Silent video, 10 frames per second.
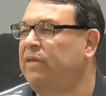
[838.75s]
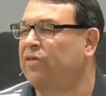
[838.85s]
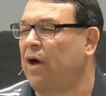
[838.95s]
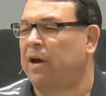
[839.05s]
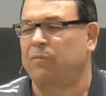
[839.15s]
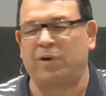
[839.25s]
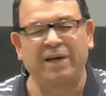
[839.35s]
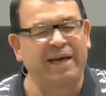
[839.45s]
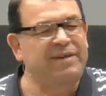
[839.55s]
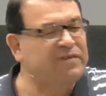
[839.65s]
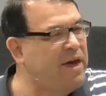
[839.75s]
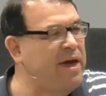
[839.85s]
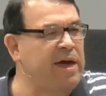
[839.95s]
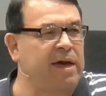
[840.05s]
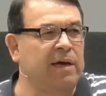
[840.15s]
thought, well, he's
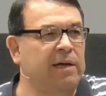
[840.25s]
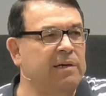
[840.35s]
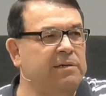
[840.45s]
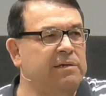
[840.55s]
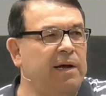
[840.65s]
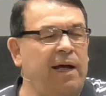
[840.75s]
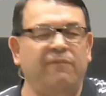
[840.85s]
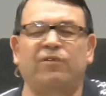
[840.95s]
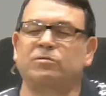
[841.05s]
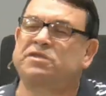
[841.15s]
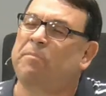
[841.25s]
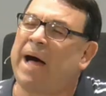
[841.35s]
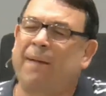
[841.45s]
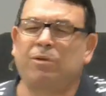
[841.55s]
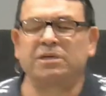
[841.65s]
king. And folks, the
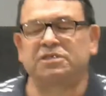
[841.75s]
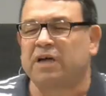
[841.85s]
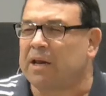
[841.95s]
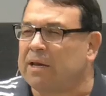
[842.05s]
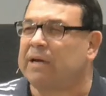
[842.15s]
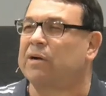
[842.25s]
Bible is clear